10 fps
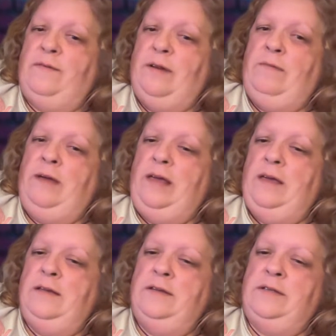every
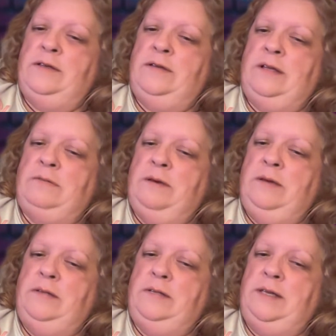week. So that's why
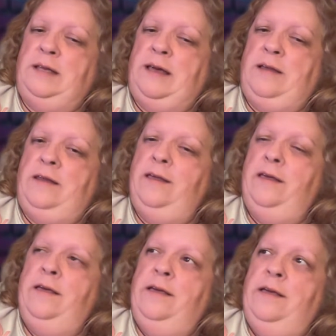you'll see that.
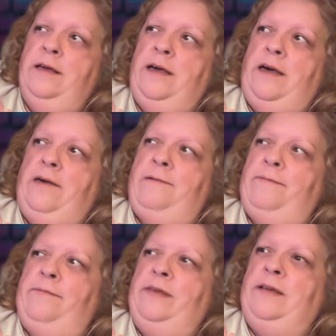A
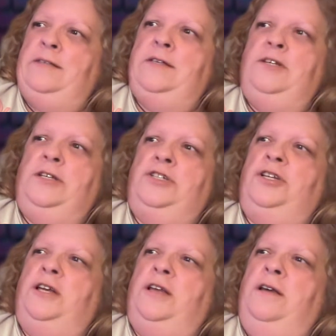
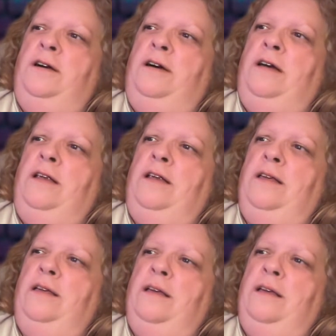suggestion on